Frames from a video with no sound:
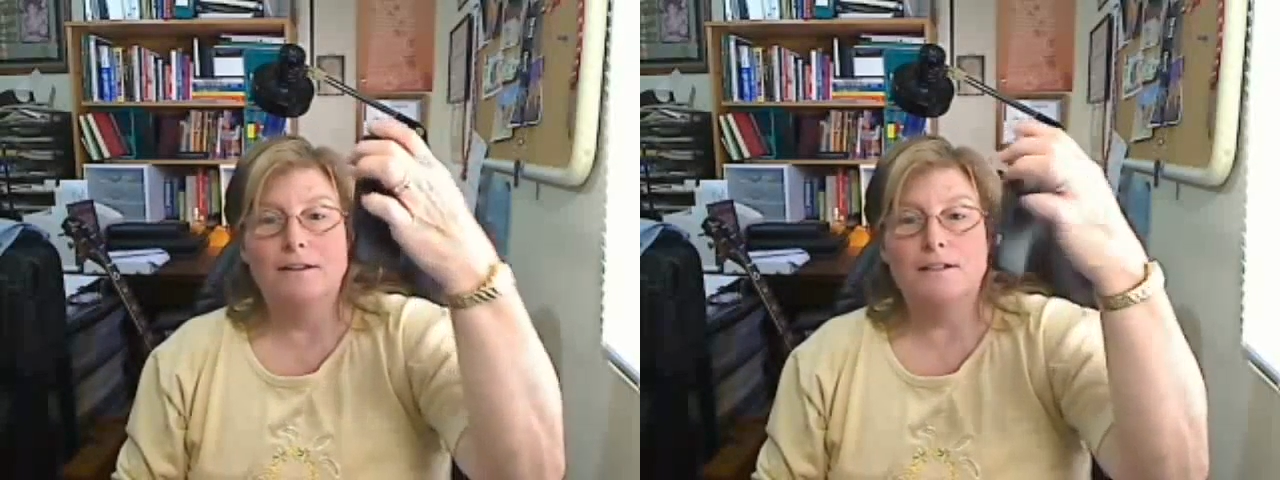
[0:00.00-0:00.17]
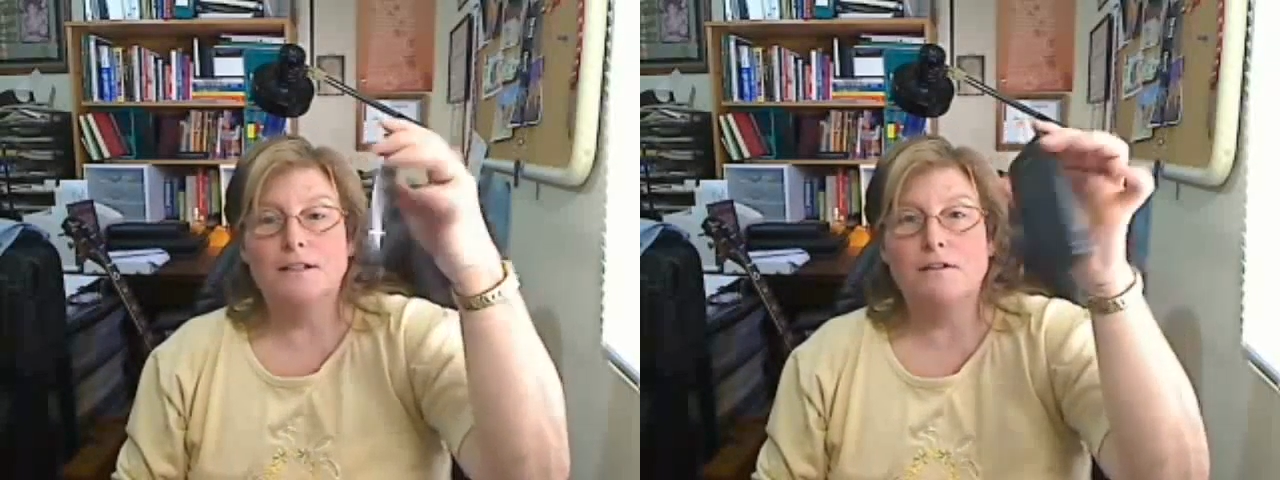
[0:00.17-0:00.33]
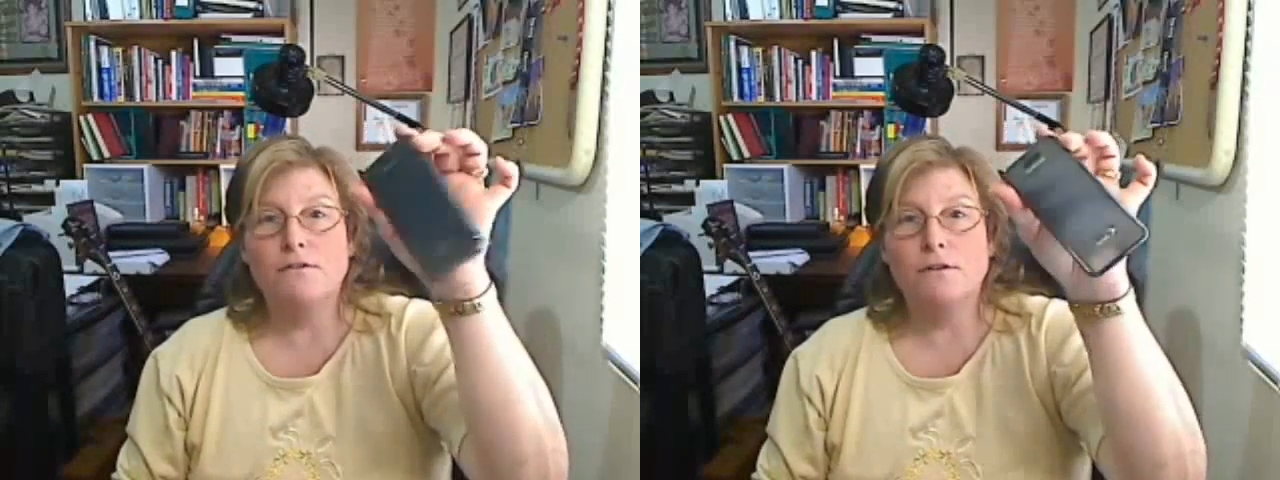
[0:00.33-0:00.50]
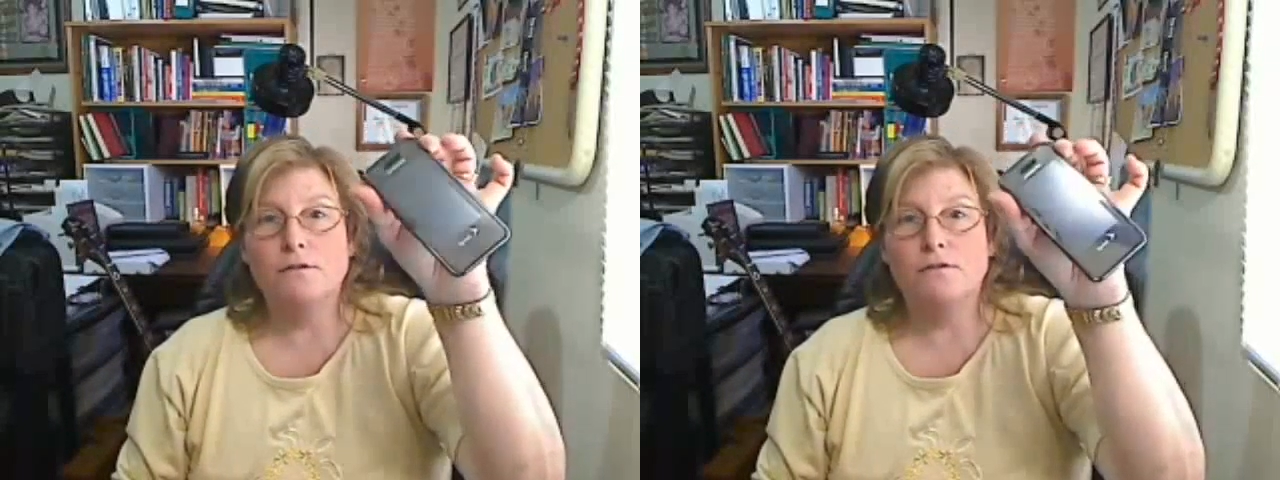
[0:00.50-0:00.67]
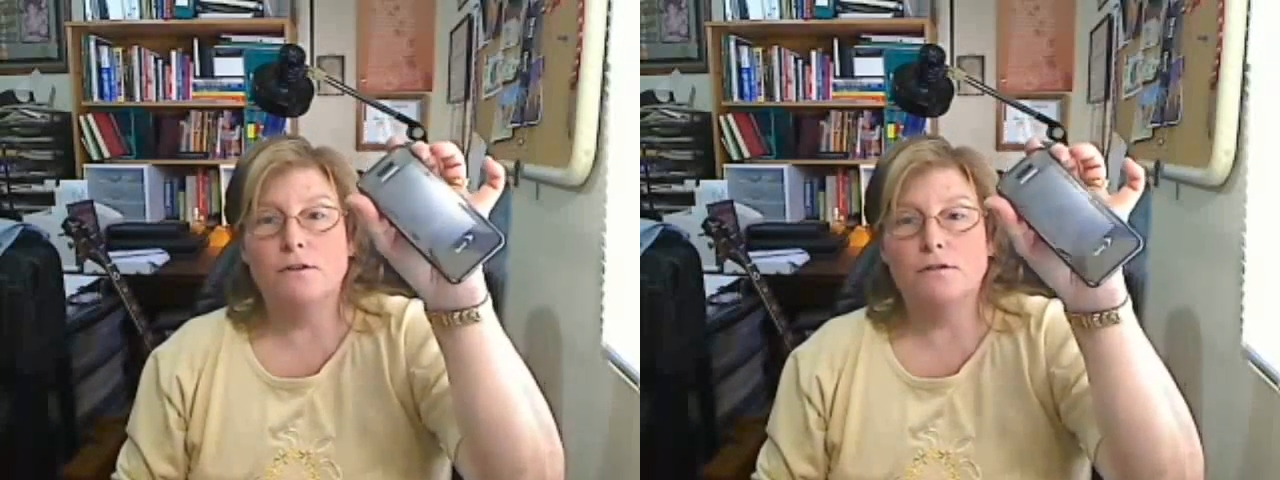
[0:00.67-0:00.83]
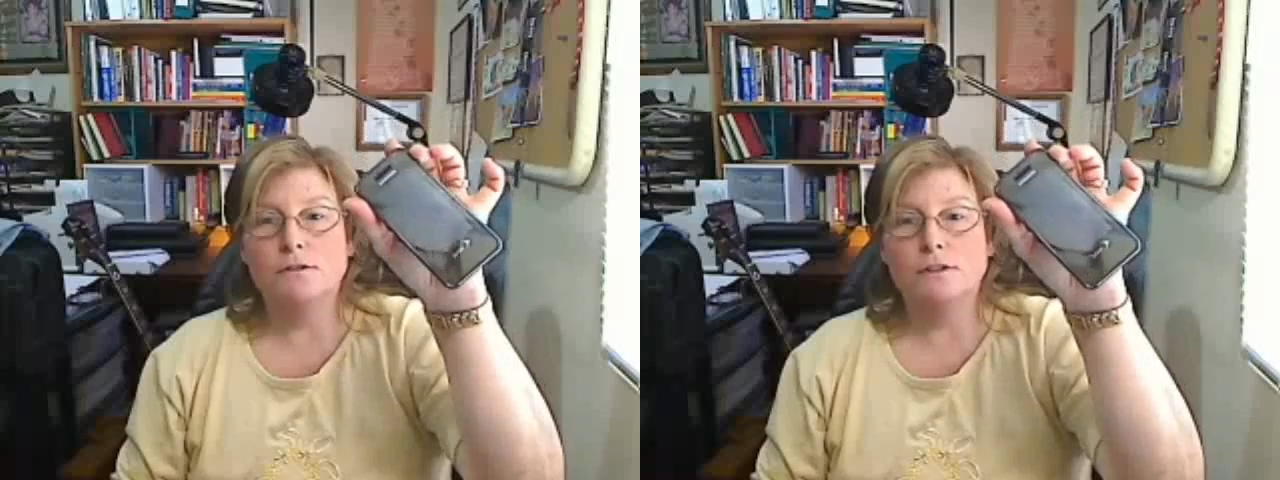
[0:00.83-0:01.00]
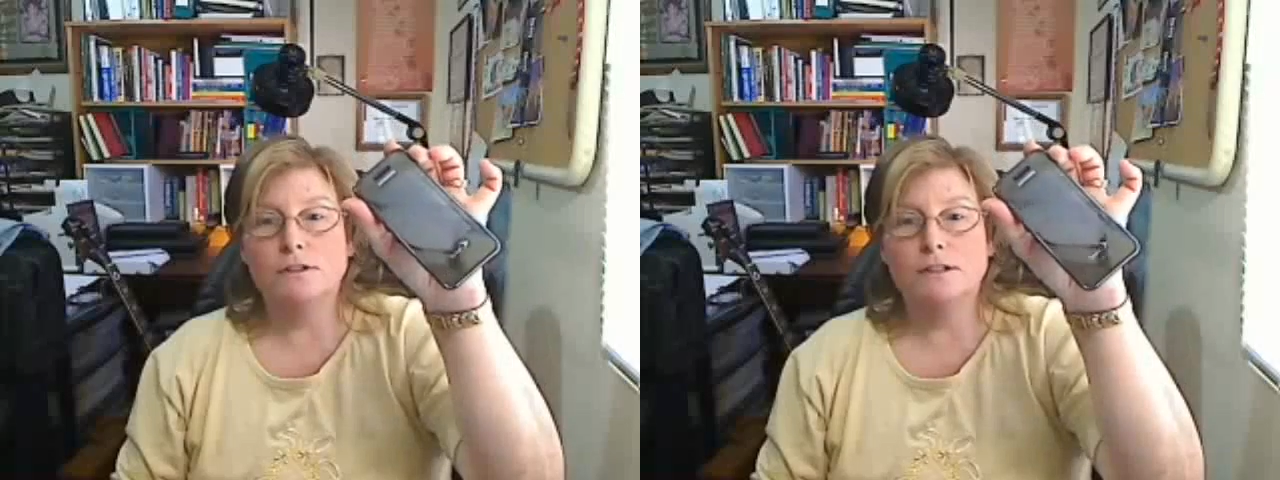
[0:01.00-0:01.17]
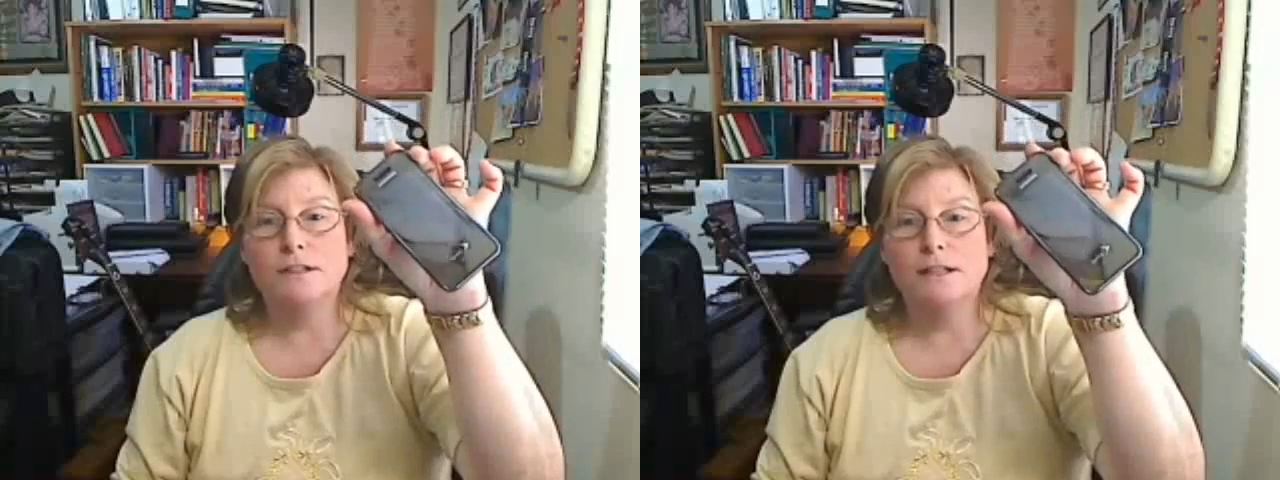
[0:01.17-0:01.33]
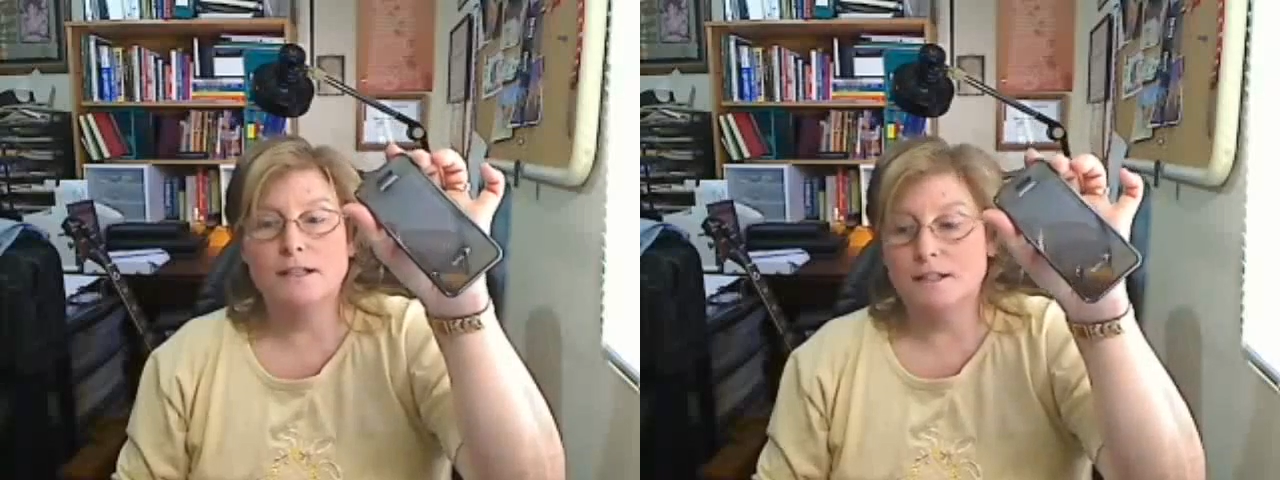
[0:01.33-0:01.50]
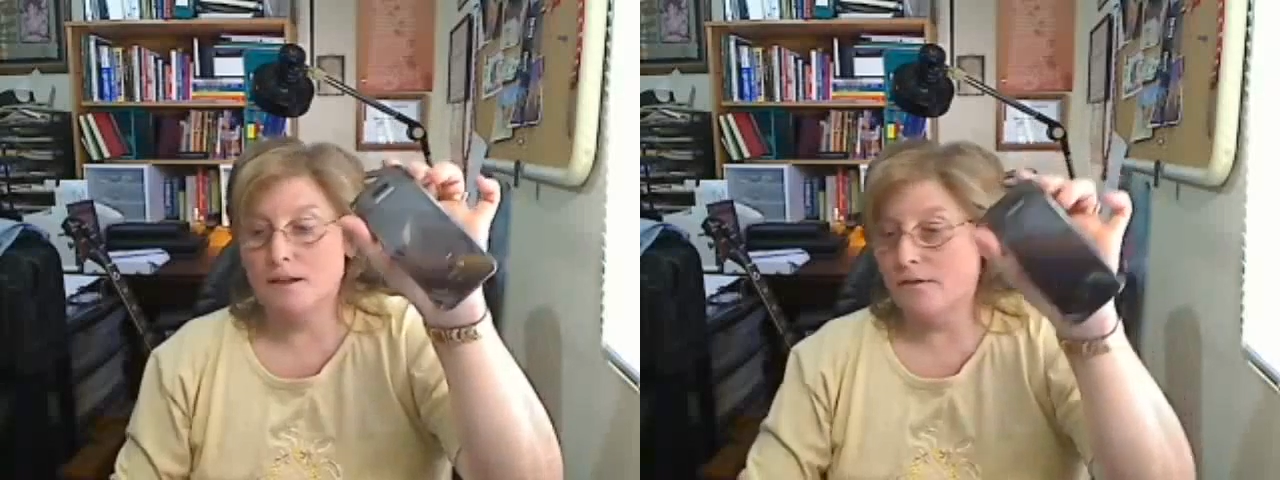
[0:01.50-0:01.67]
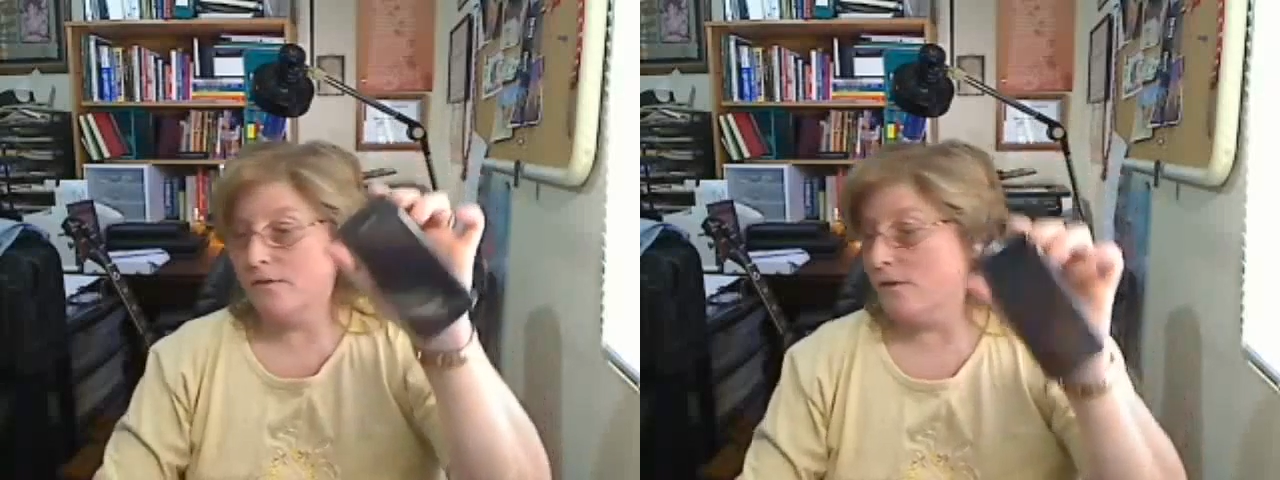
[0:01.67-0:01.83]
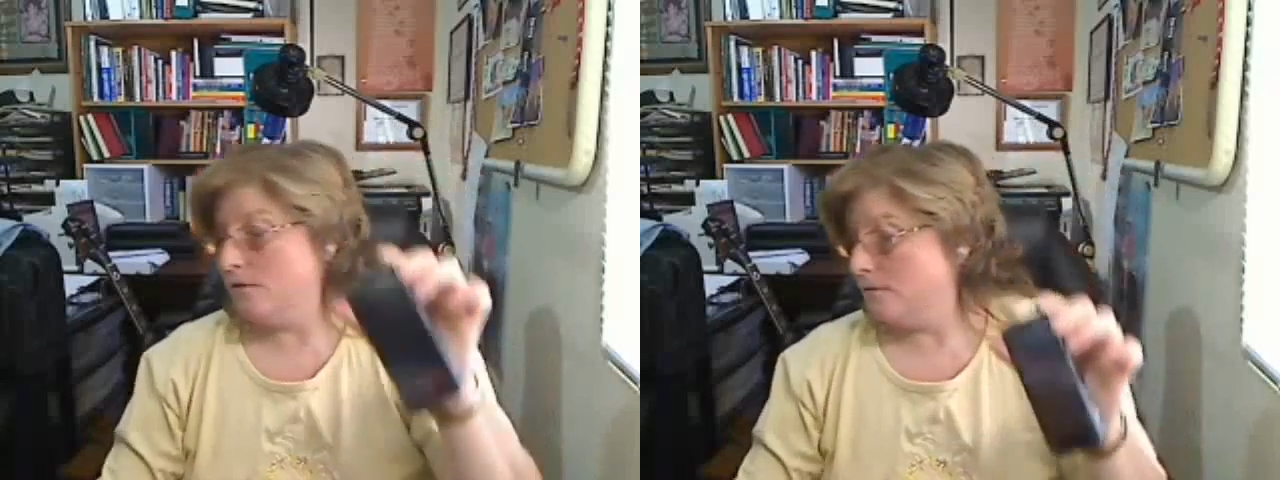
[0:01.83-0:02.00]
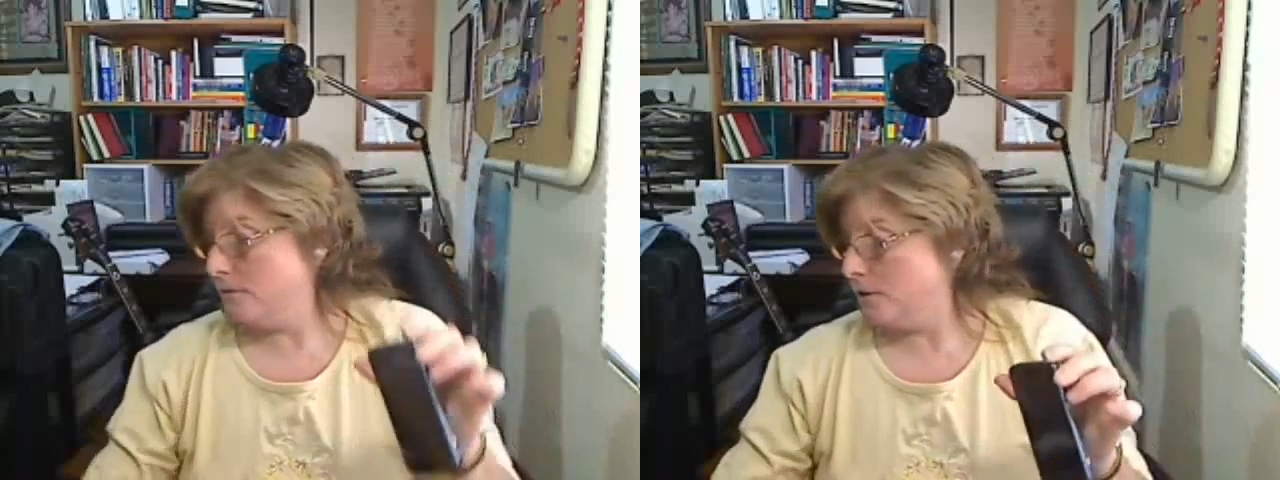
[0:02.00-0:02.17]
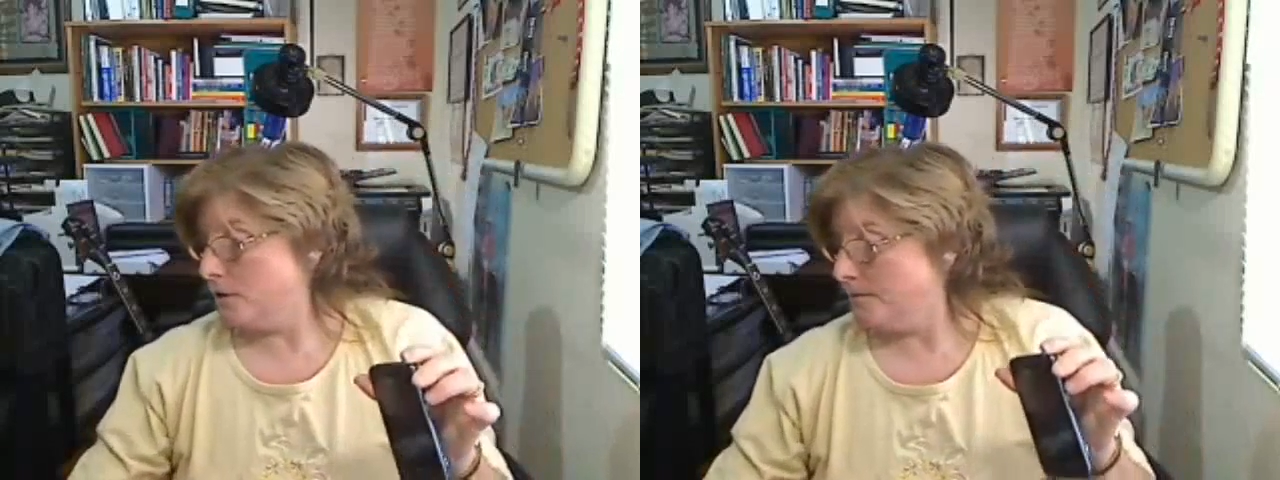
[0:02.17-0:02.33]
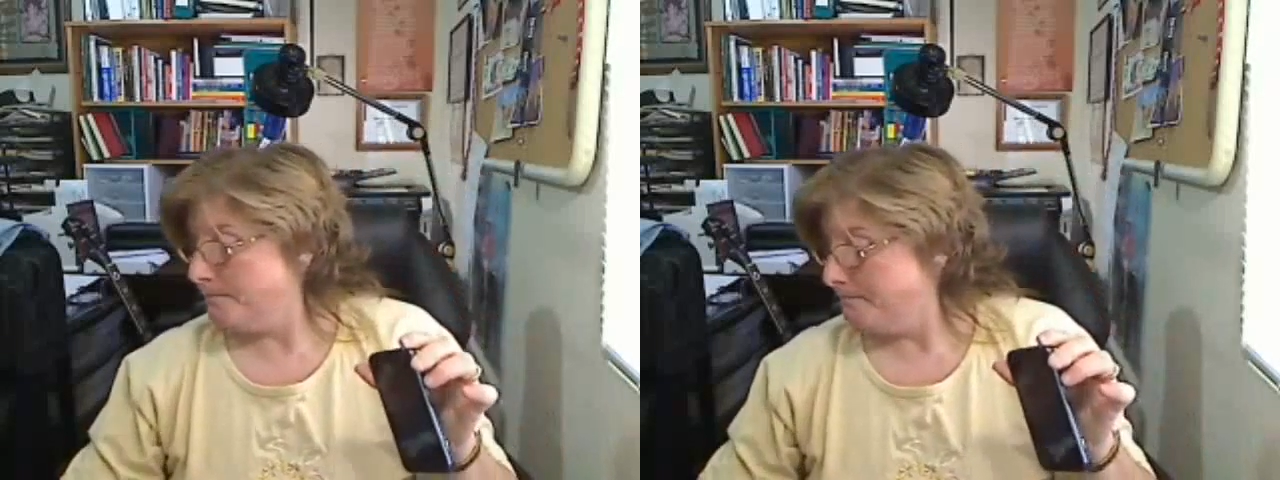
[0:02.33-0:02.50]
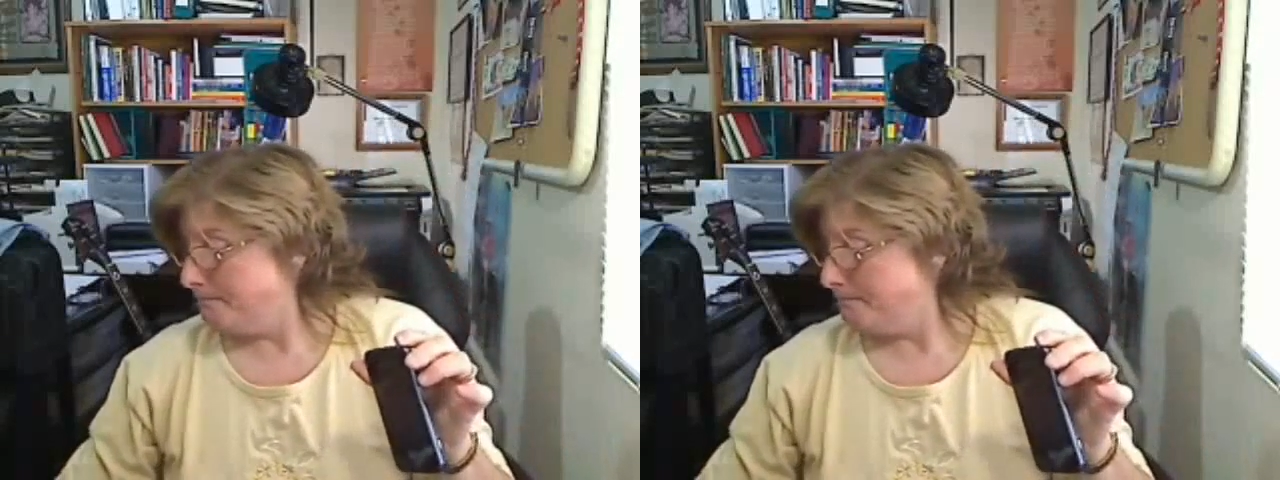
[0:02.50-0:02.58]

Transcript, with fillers: the cell phone folks cell phones